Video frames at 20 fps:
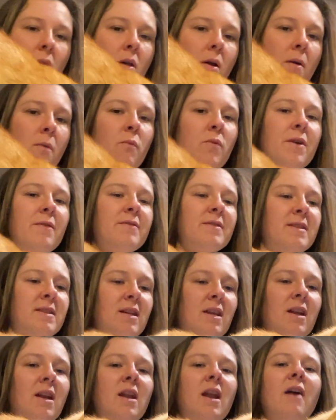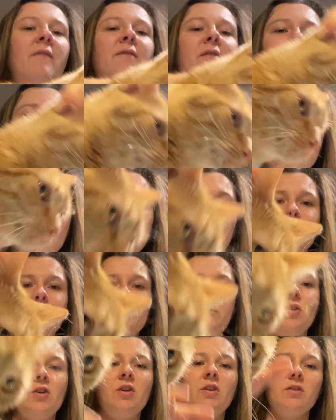we've seen enough of you.
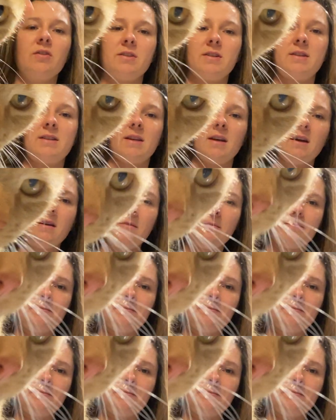You either sit.